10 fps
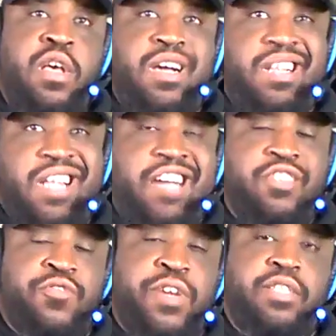
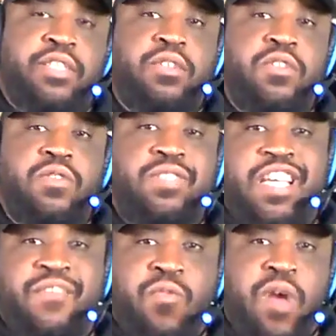Clyde Drexler,
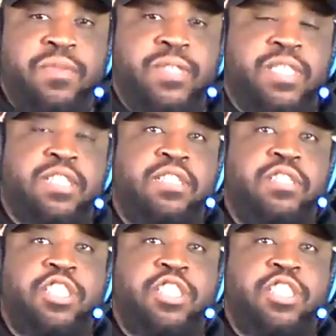David Robinson,